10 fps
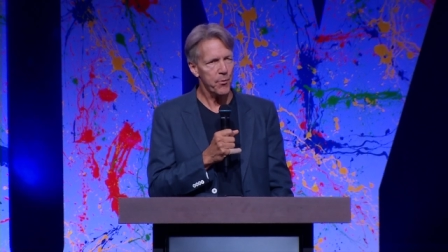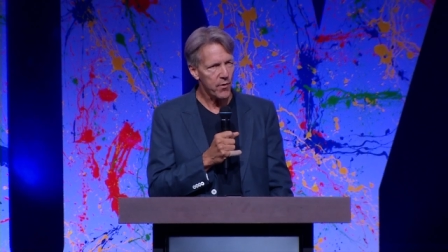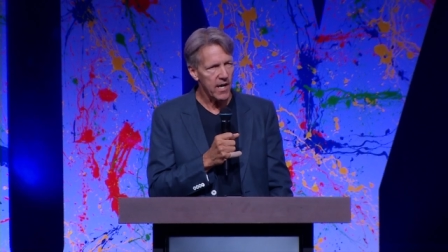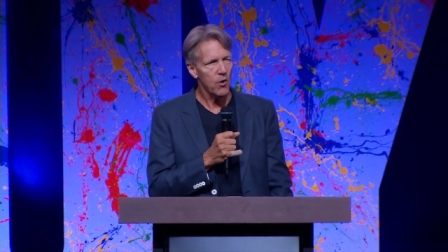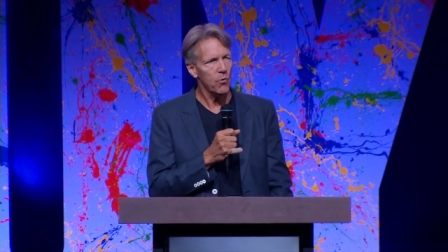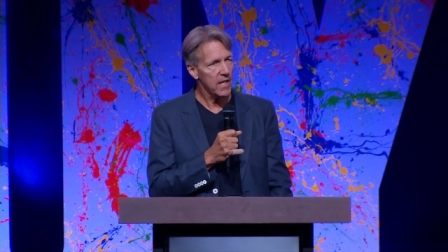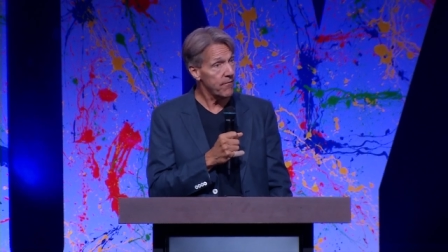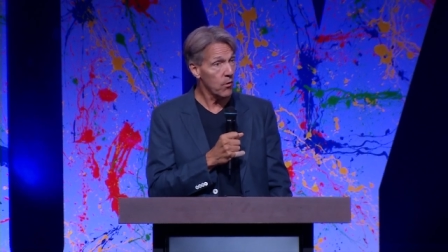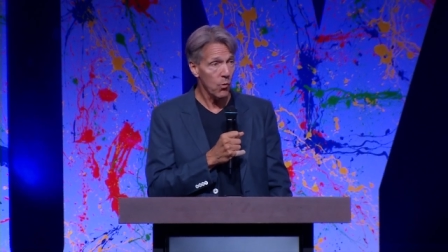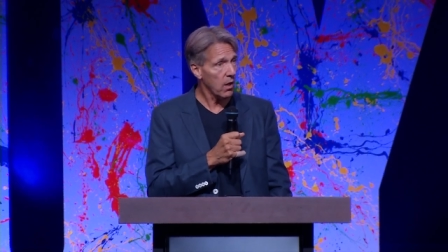prayer will
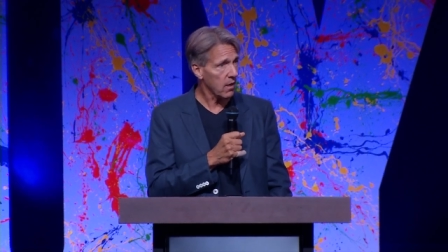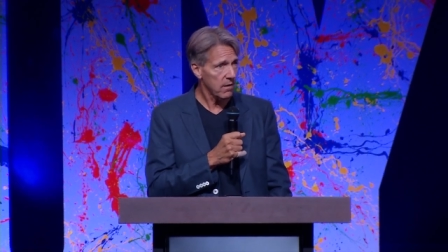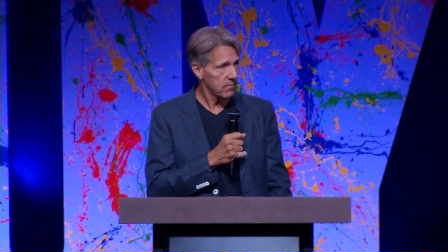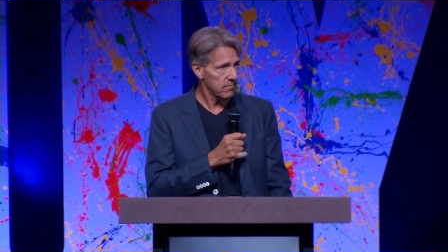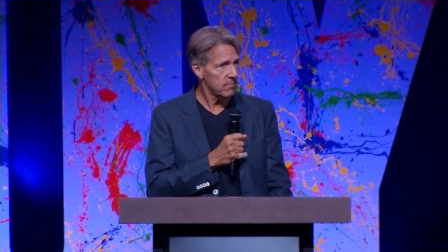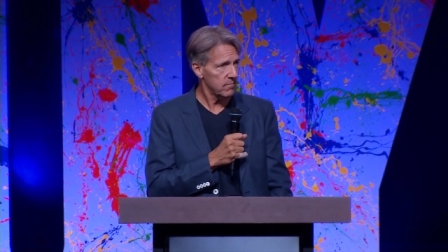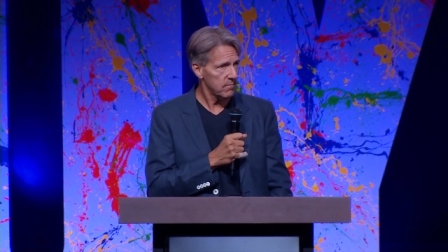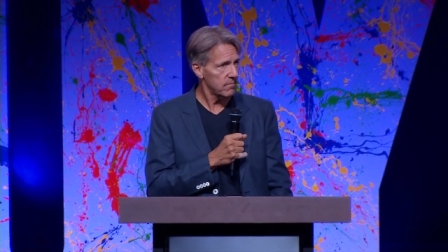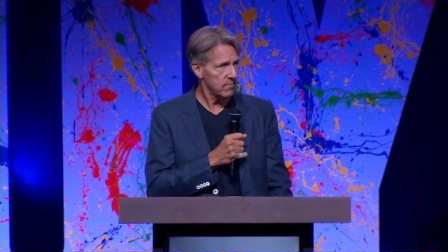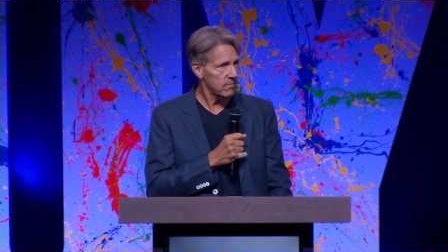even work,
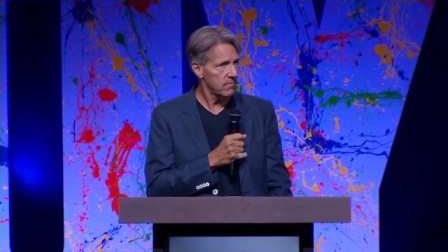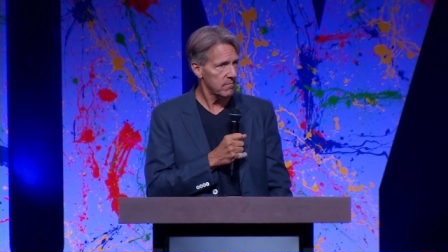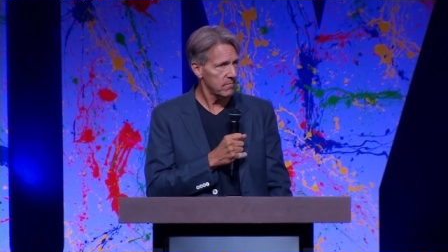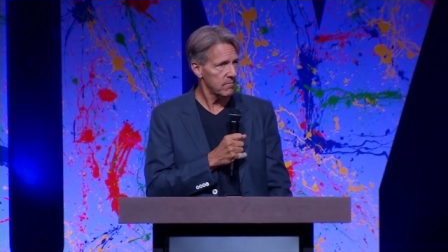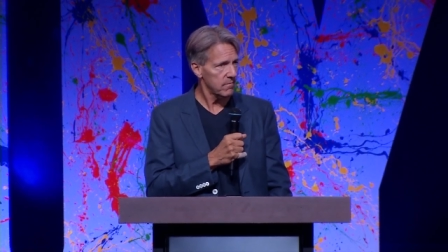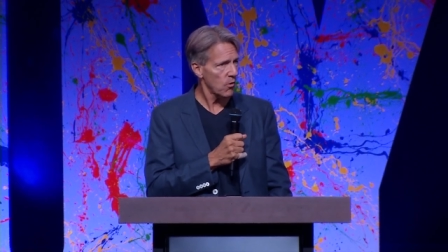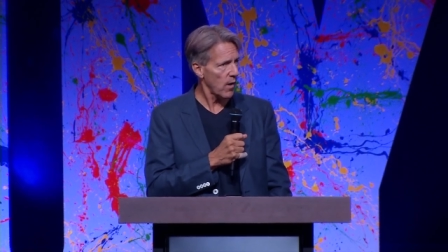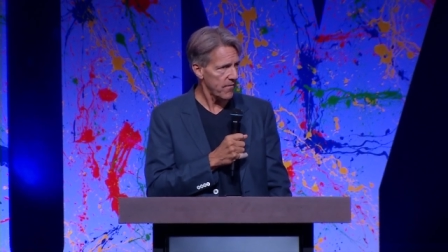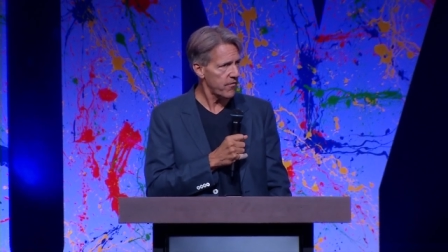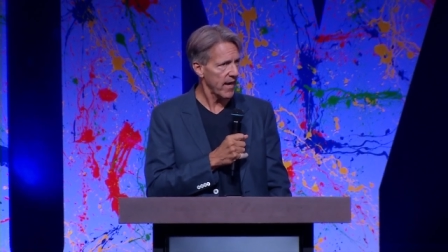
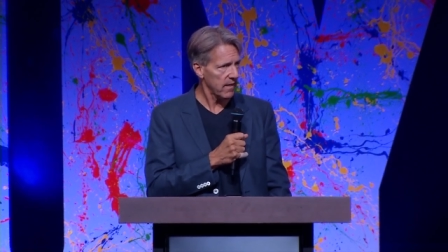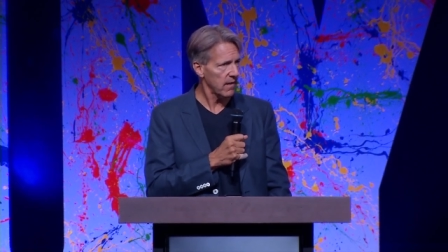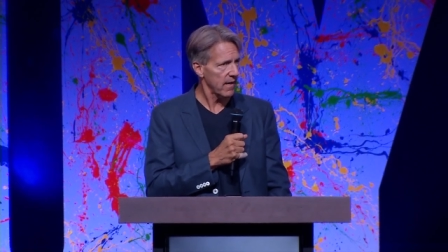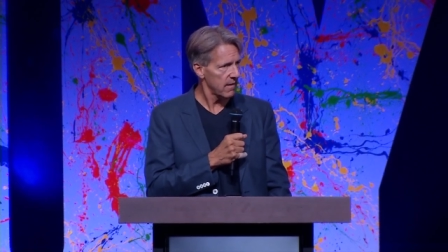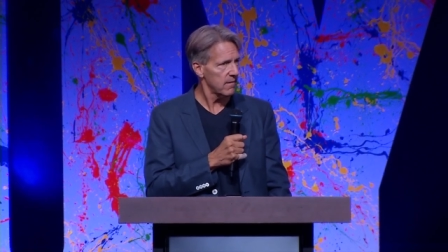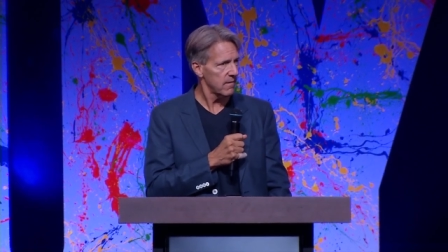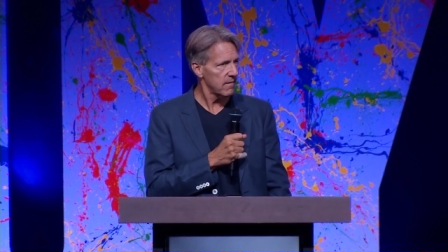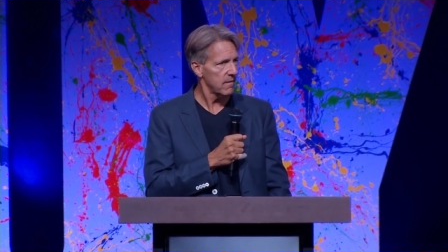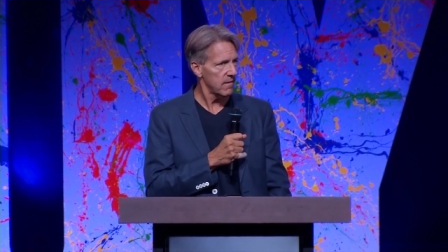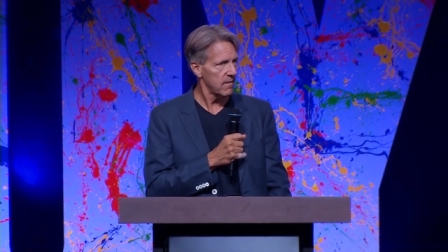quite frankly.
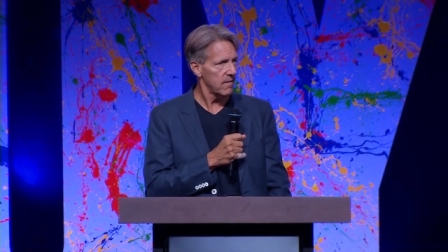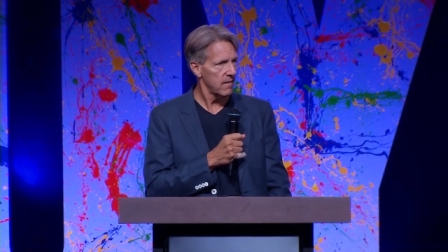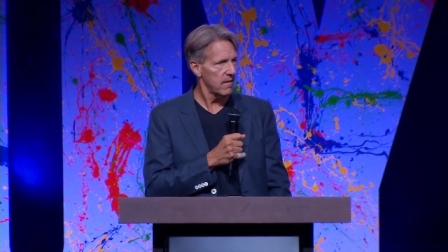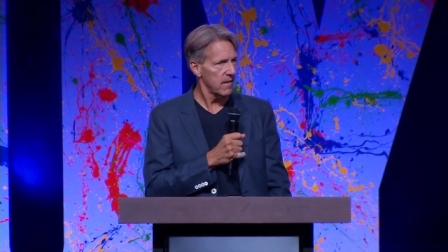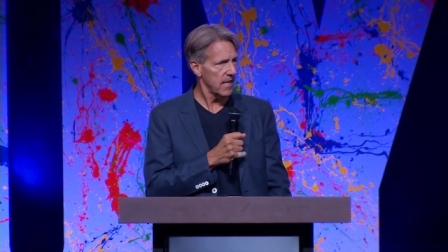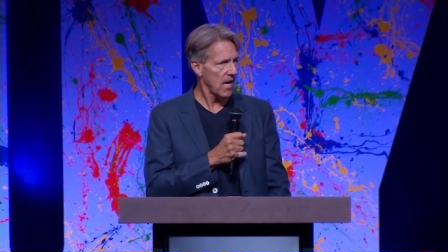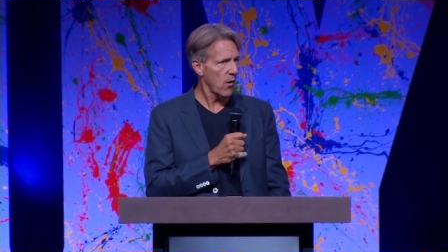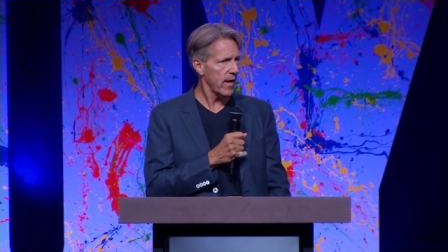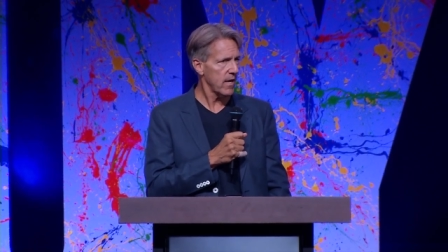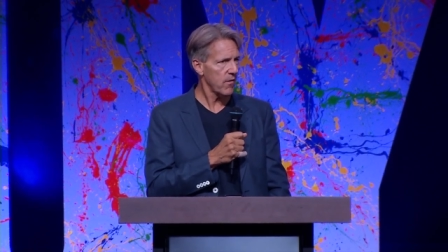You know
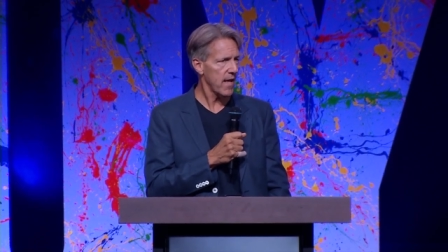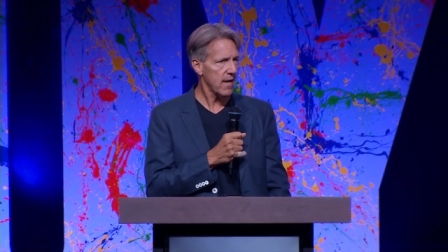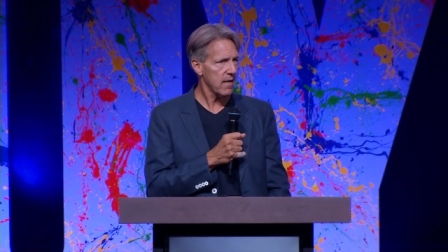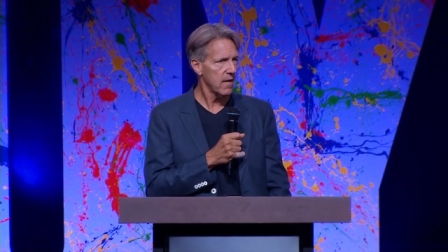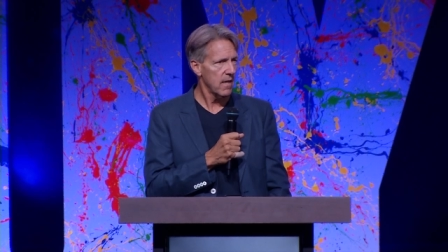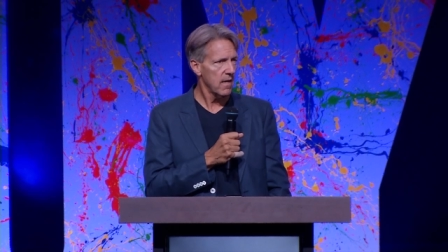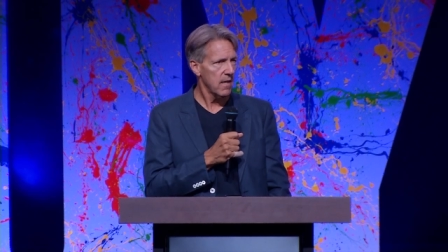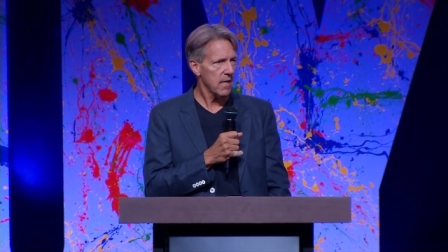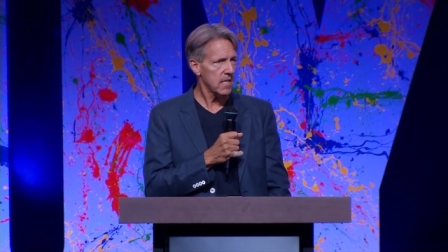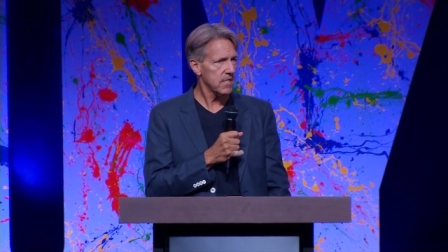how I know that?
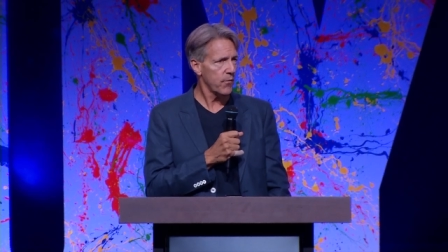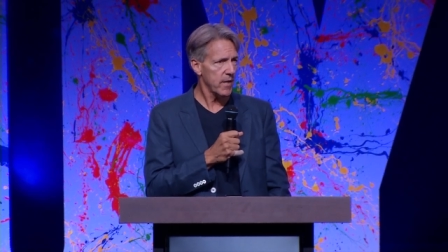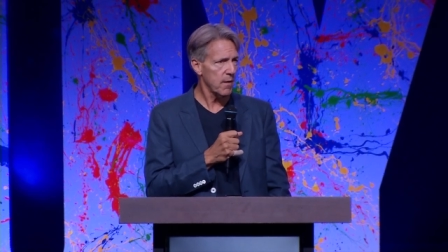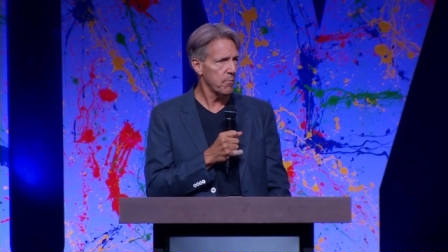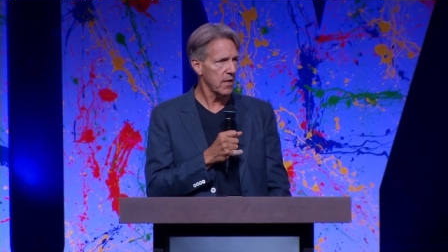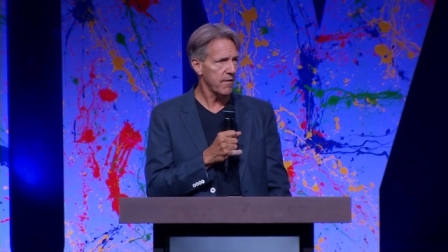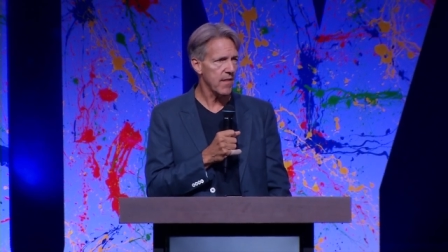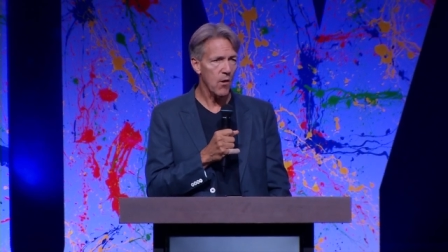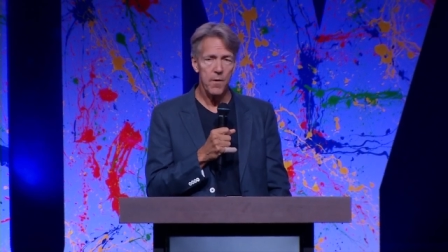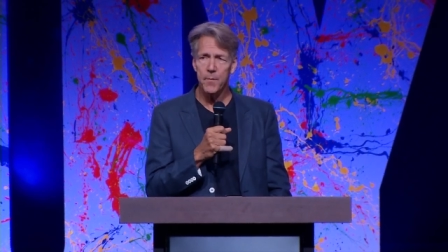Because if we didn't believe
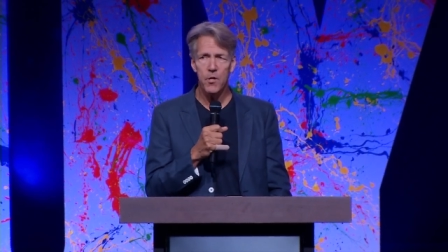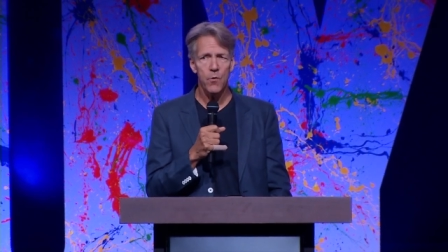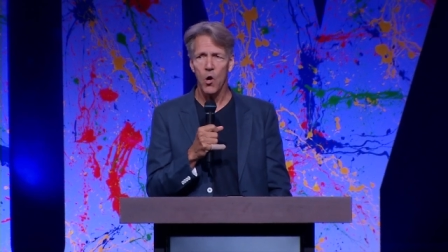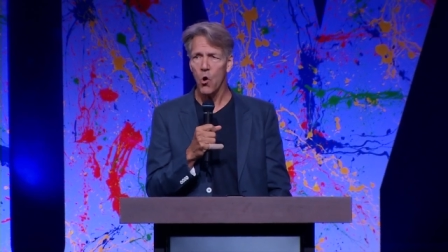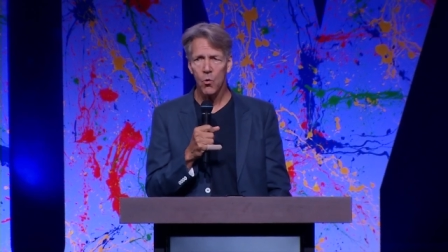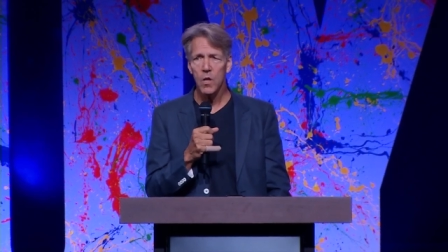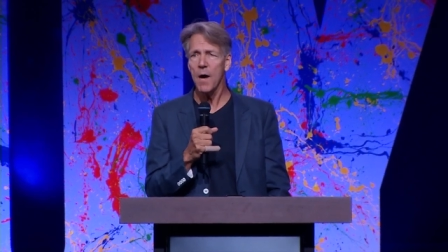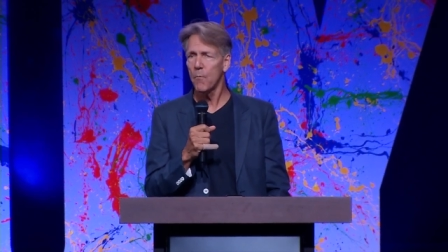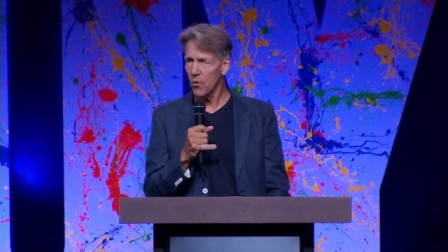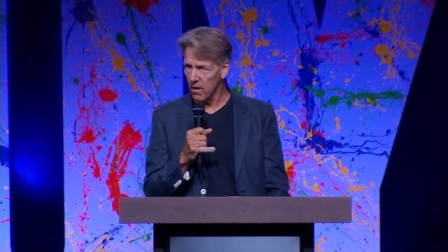that, we'd be doing a whole
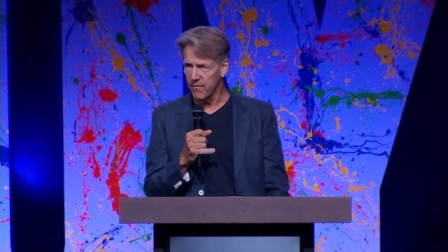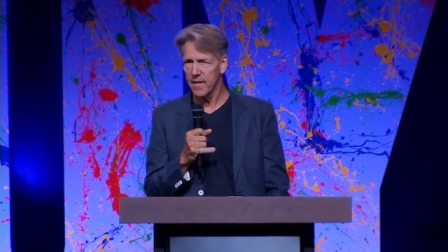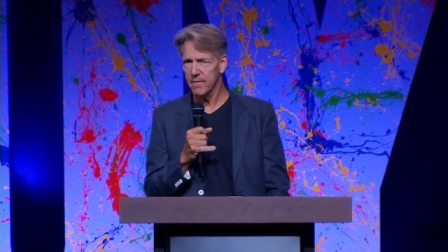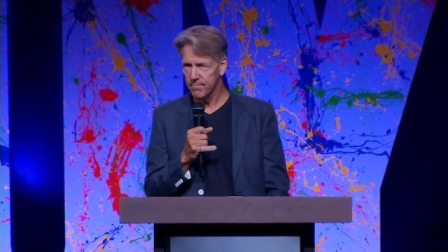lot more of it.